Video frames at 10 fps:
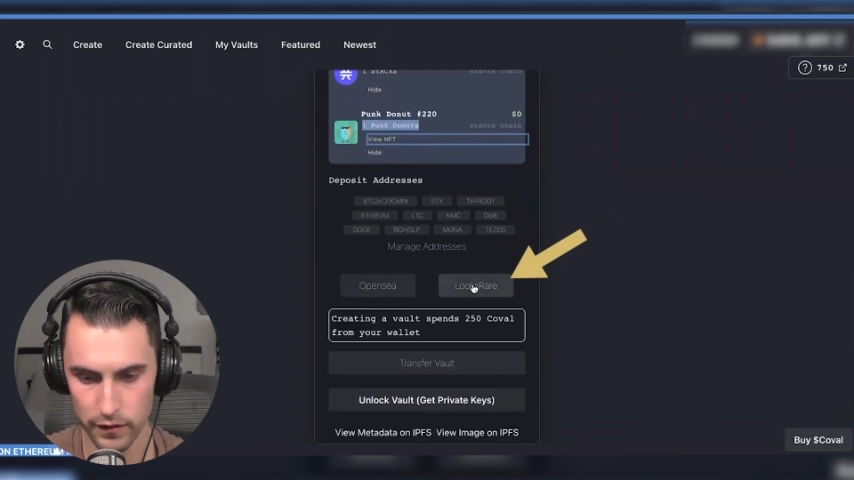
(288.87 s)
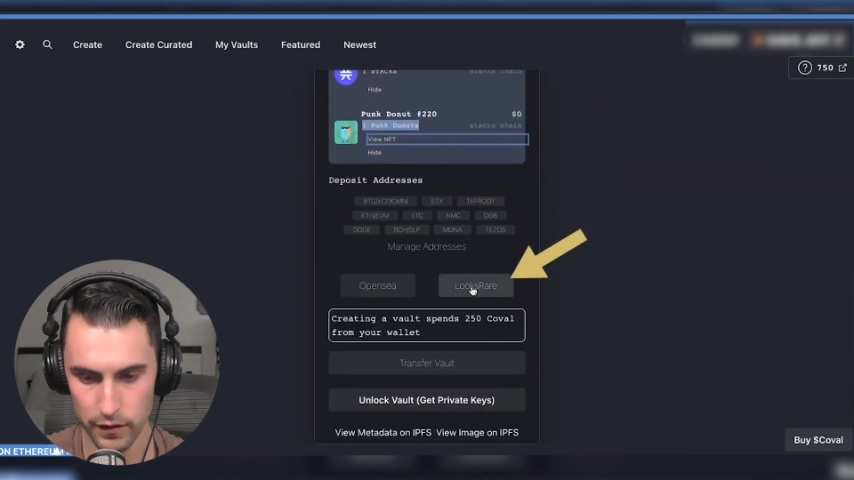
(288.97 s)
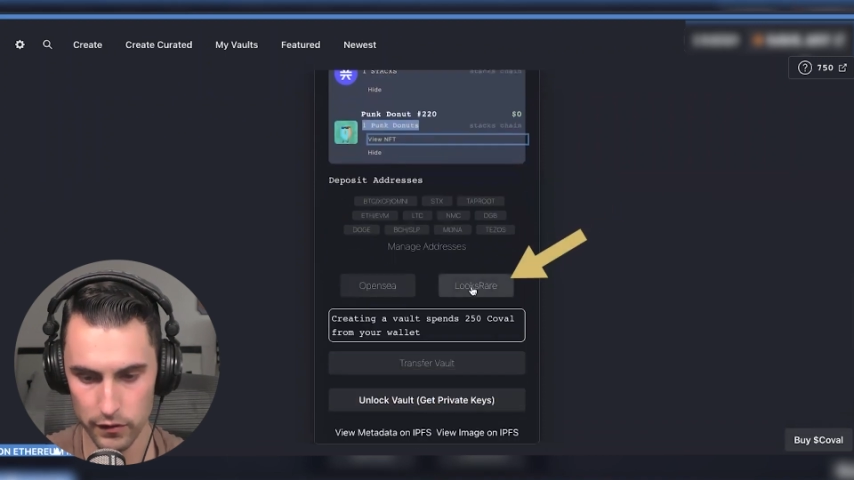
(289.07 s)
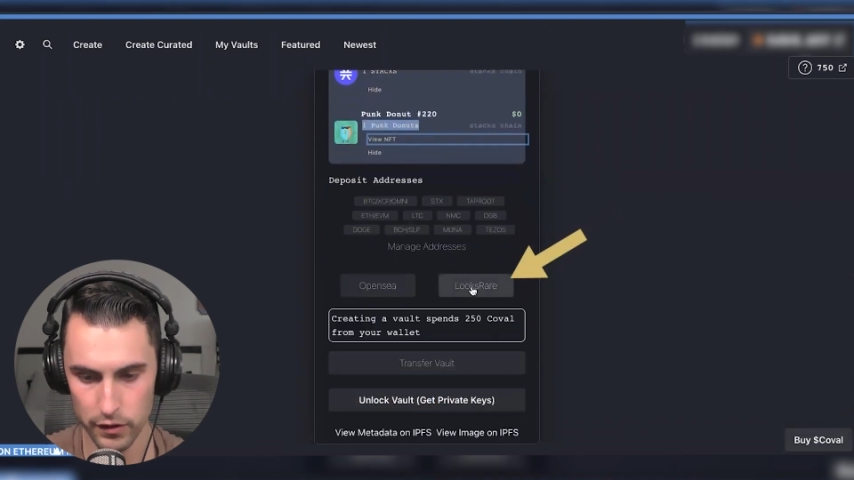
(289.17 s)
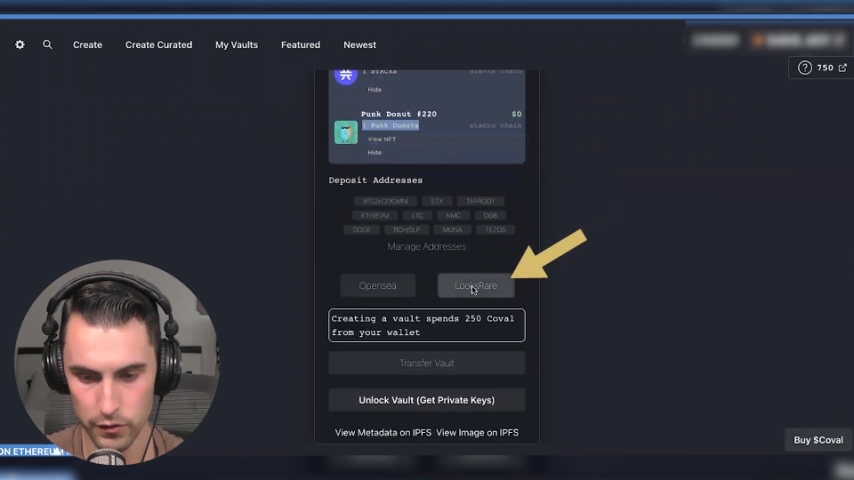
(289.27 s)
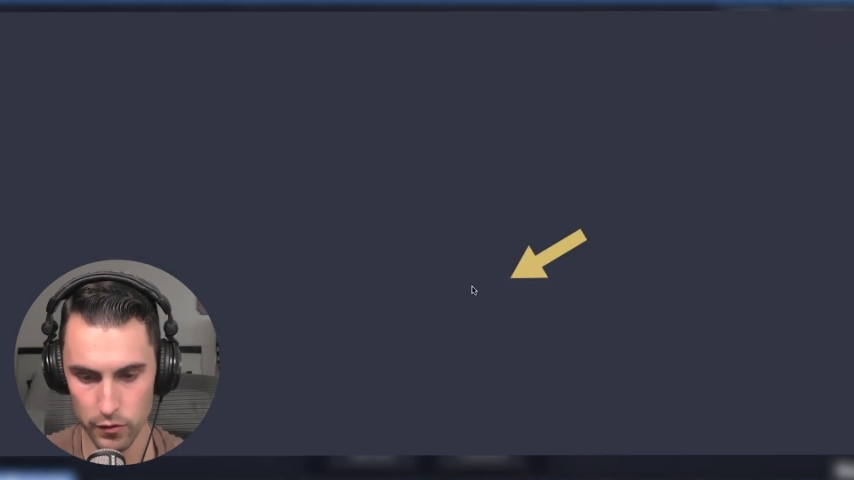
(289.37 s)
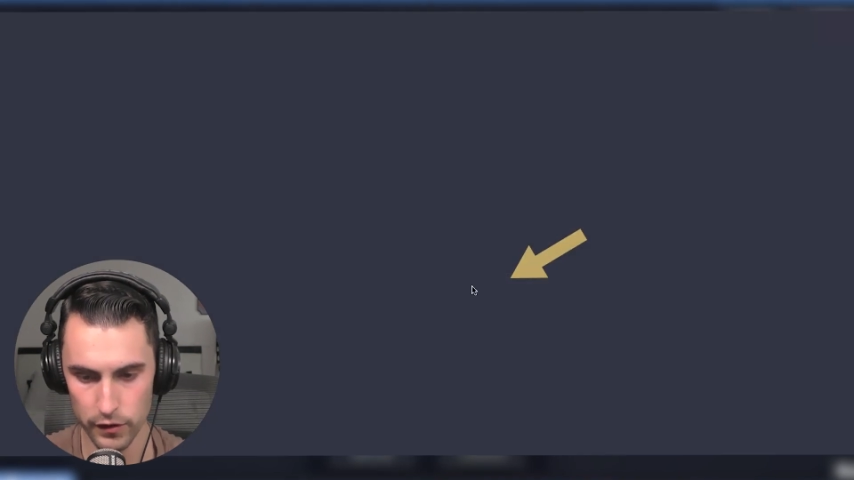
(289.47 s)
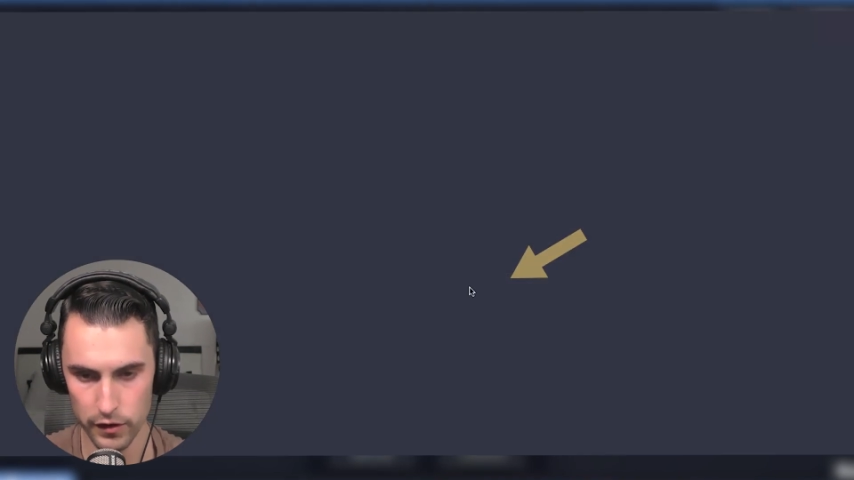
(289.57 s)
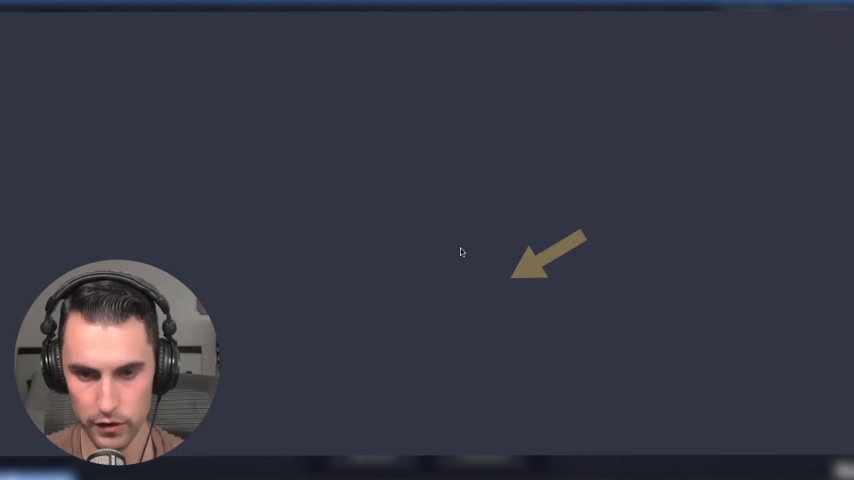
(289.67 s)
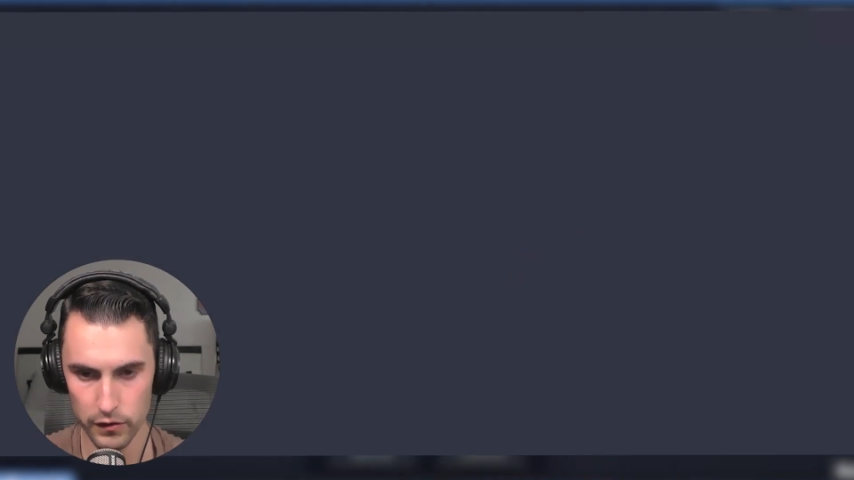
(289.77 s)
And you could go over
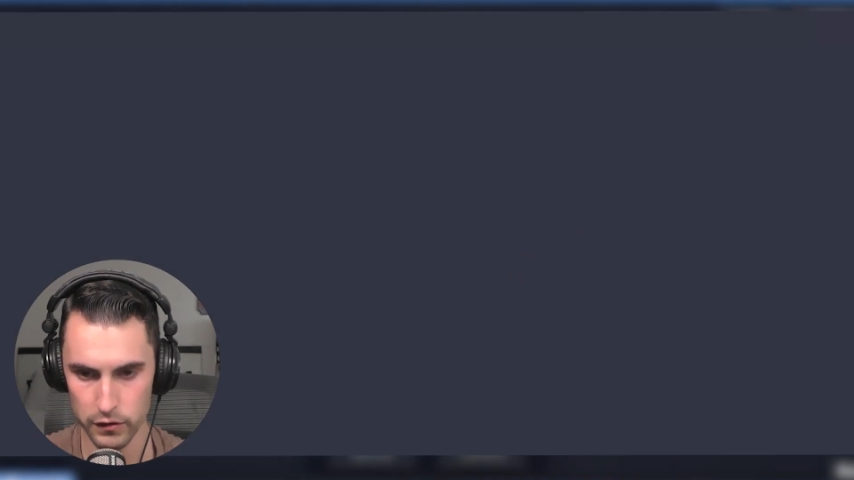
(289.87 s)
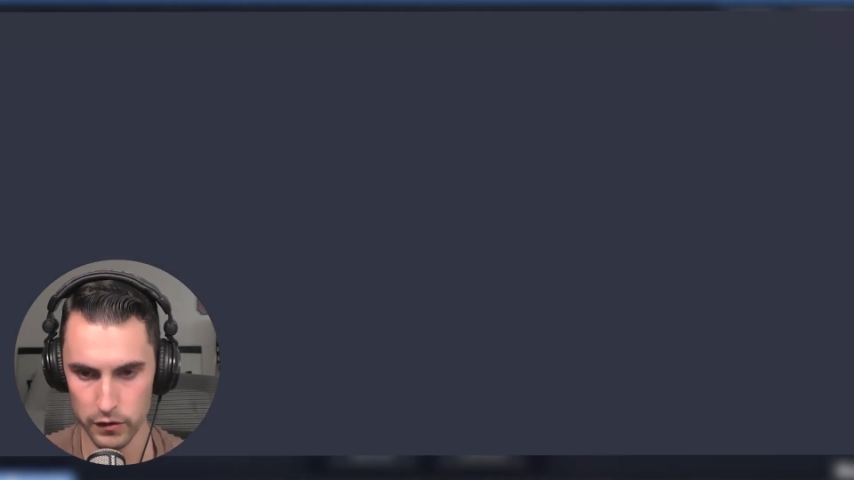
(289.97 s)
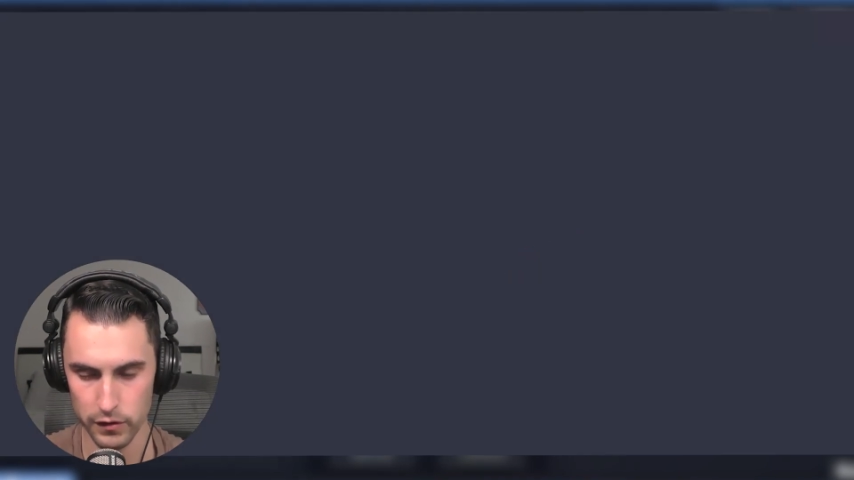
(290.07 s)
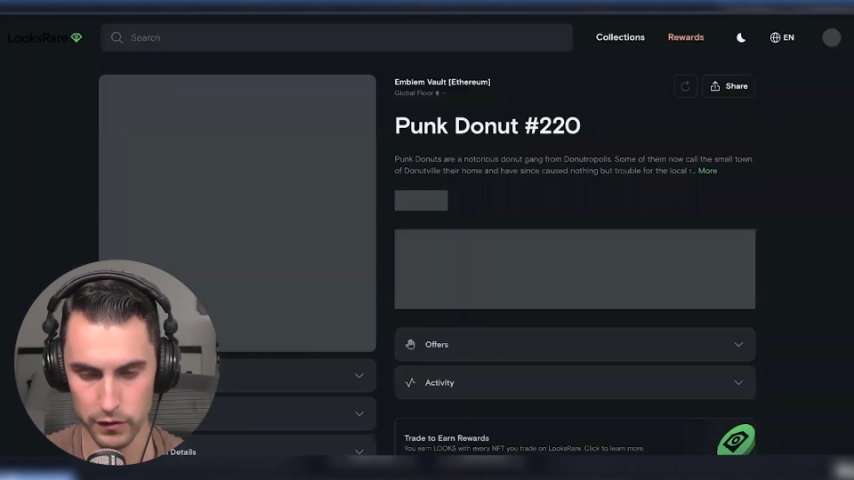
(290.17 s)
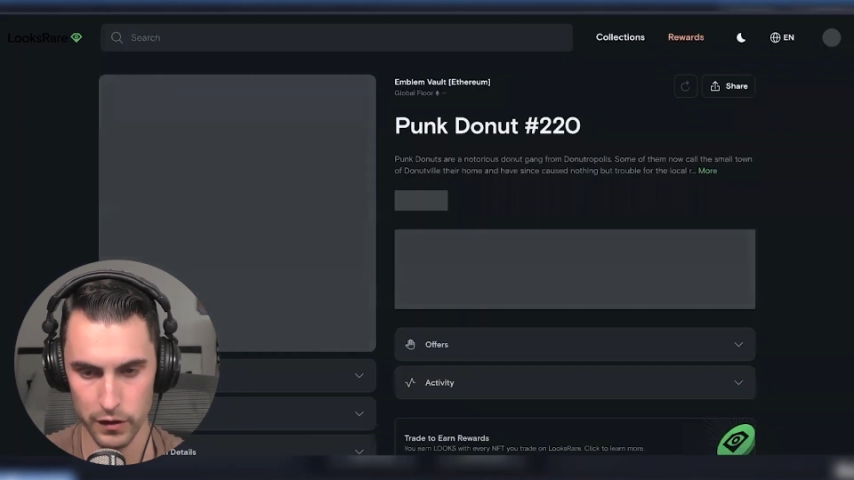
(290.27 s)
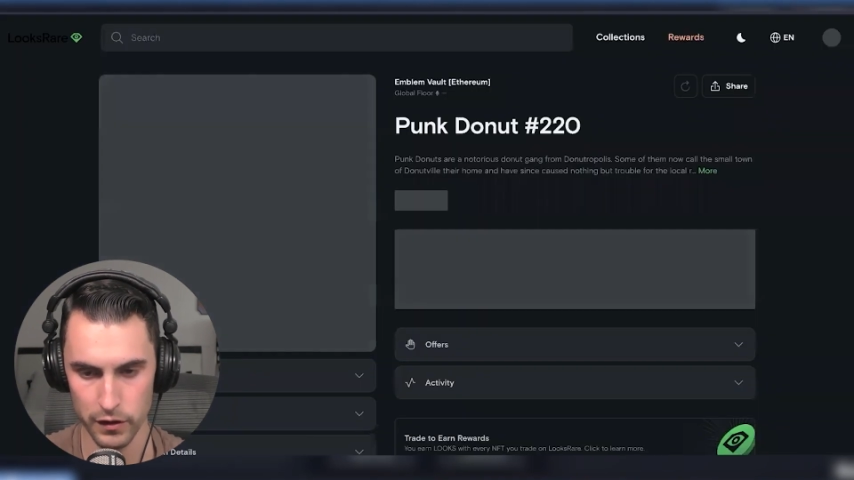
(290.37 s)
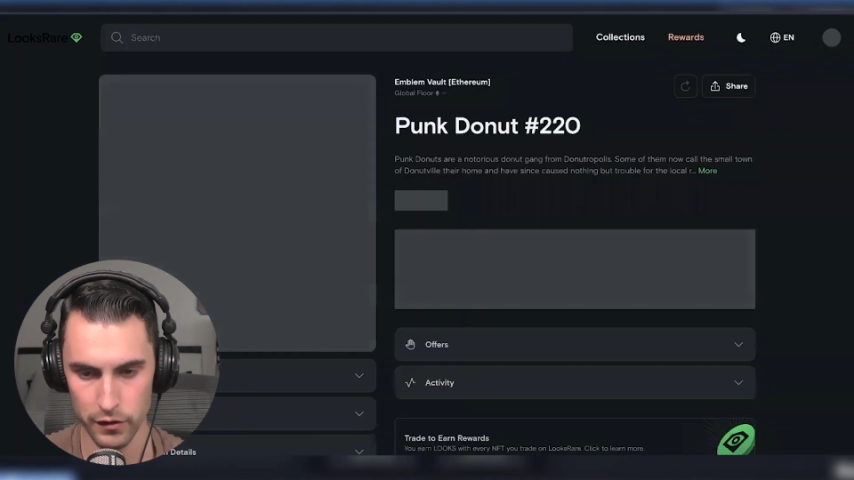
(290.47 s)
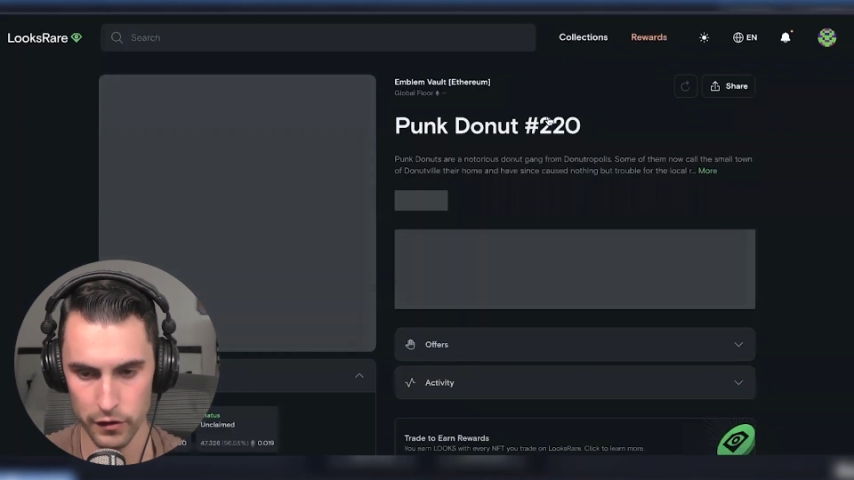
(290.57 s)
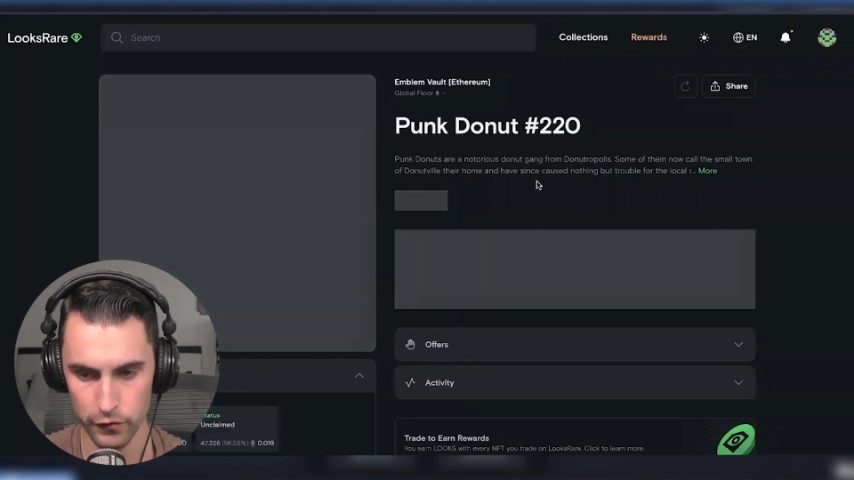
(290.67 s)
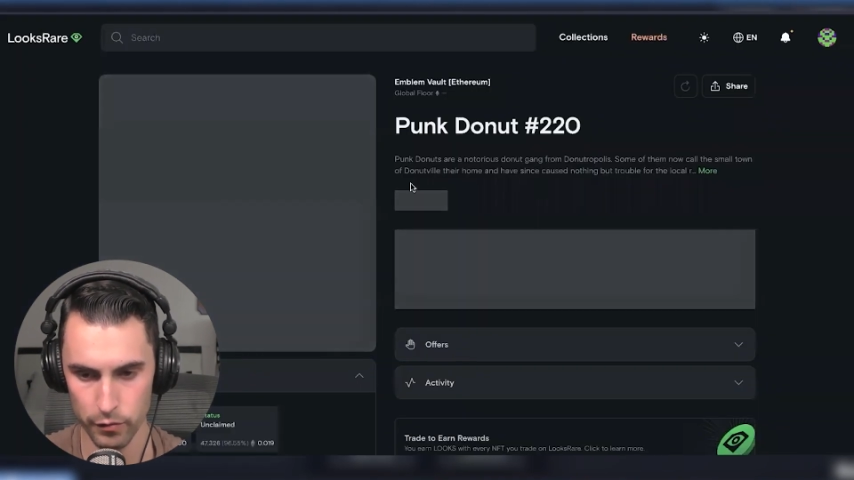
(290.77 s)
here and you could click
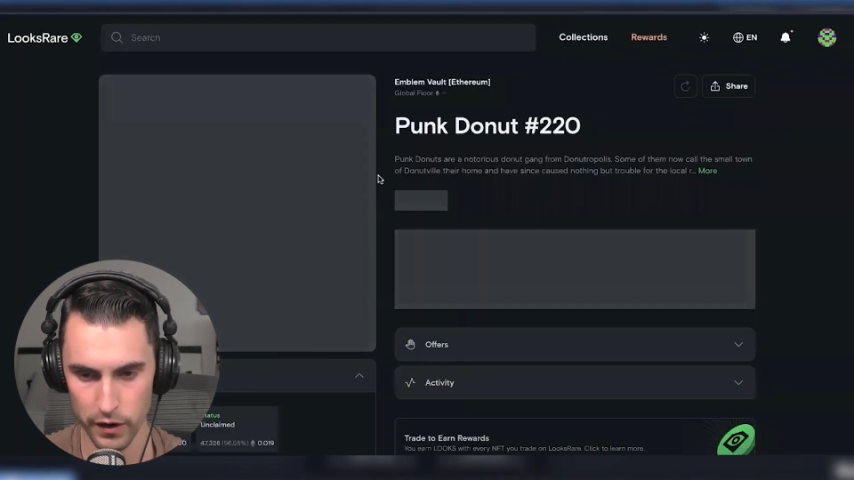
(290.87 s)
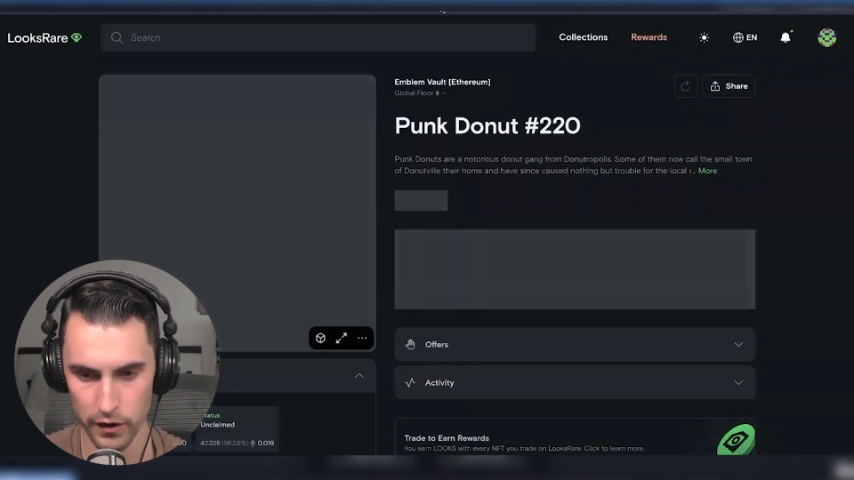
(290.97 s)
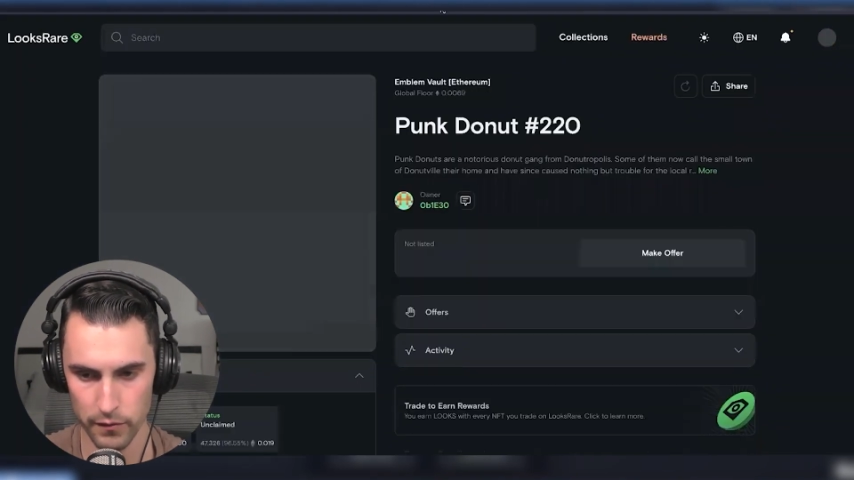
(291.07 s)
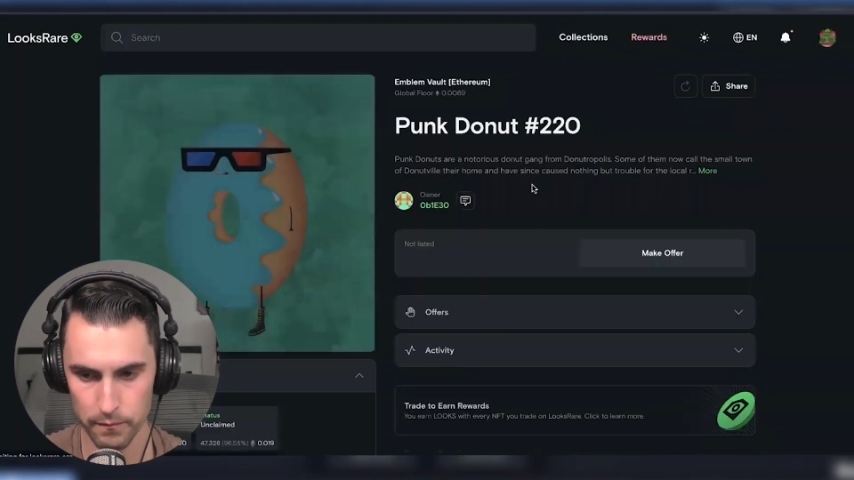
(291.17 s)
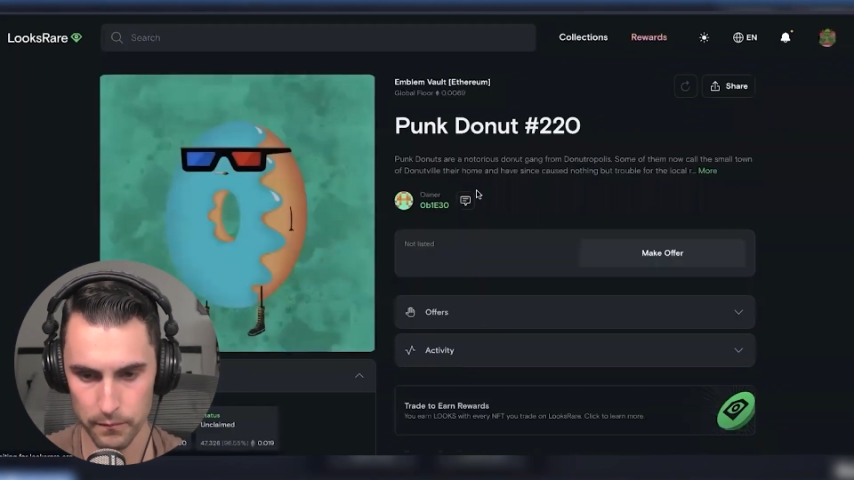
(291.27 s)
on looks rare.